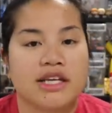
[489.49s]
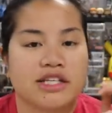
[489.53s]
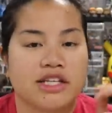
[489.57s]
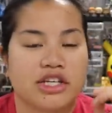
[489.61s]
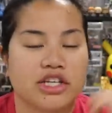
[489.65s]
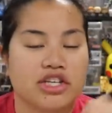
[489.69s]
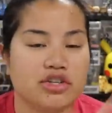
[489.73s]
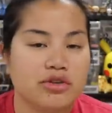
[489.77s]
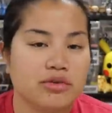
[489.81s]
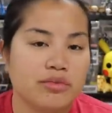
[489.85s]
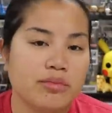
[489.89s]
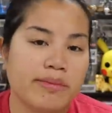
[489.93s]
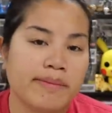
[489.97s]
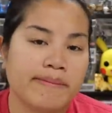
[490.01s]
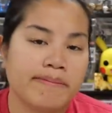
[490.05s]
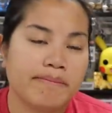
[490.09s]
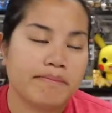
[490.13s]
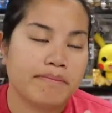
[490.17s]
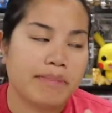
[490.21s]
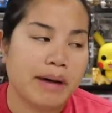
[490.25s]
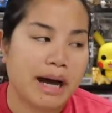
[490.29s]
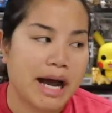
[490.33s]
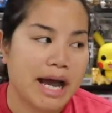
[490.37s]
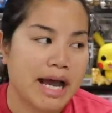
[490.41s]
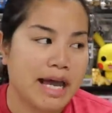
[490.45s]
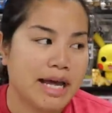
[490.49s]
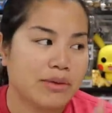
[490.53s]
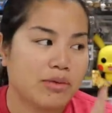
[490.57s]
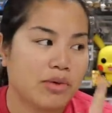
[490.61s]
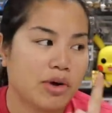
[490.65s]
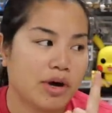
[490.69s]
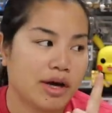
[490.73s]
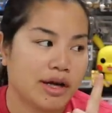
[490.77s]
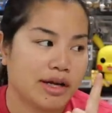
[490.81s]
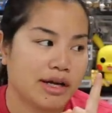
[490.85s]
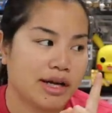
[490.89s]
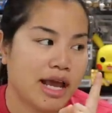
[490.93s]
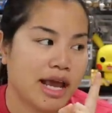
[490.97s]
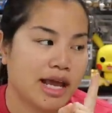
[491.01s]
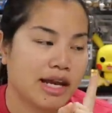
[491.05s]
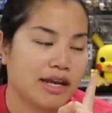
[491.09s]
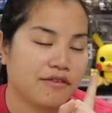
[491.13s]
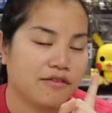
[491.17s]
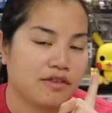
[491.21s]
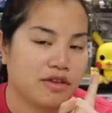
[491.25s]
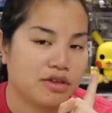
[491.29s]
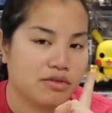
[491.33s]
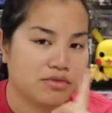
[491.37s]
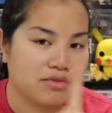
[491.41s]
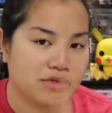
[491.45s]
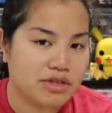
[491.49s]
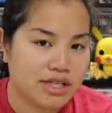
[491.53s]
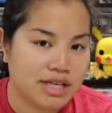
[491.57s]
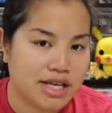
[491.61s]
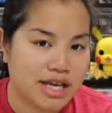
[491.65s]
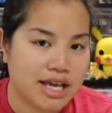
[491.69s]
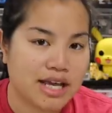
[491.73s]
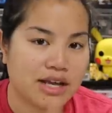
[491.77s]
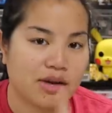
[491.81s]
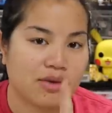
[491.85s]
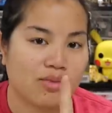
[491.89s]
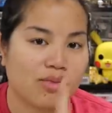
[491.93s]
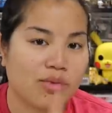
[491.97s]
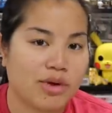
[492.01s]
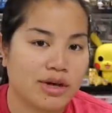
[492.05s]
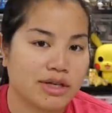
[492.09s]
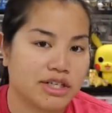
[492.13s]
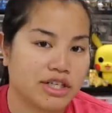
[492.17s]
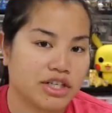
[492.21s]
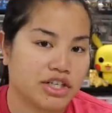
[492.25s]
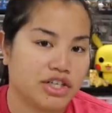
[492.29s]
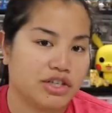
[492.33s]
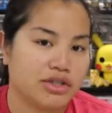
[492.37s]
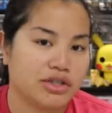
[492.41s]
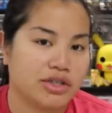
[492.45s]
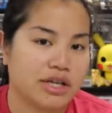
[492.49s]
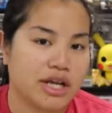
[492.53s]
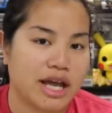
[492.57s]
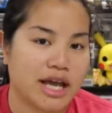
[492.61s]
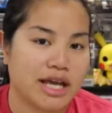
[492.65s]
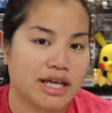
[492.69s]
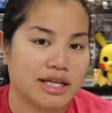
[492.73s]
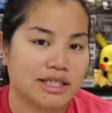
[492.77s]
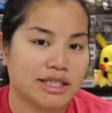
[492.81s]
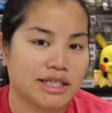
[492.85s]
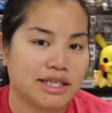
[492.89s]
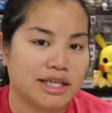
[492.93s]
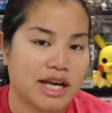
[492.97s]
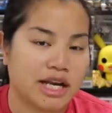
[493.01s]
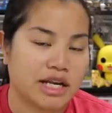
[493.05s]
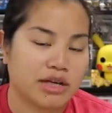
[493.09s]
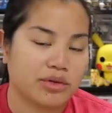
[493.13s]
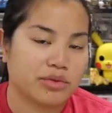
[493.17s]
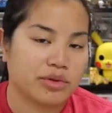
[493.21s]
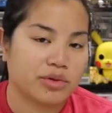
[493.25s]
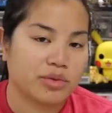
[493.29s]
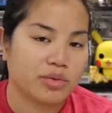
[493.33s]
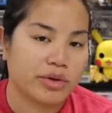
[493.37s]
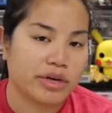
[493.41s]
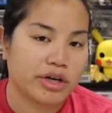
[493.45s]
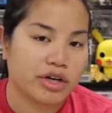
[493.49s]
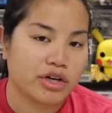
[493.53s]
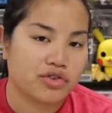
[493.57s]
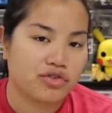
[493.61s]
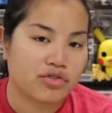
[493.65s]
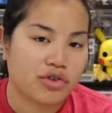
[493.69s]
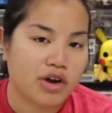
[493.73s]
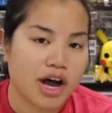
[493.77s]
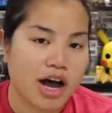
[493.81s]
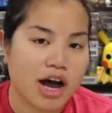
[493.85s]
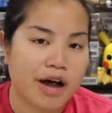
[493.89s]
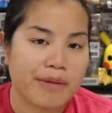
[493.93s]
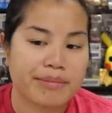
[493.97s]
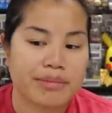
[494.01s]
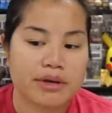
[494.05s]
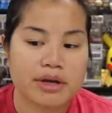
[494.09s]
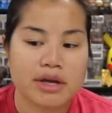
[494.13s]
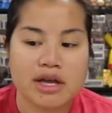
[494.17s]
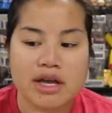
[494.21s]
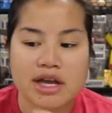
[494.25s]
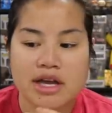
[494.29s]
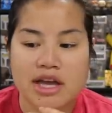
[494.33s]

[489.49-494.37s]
Did you buy one? And if you did, what did you get? Did anyone win a drop?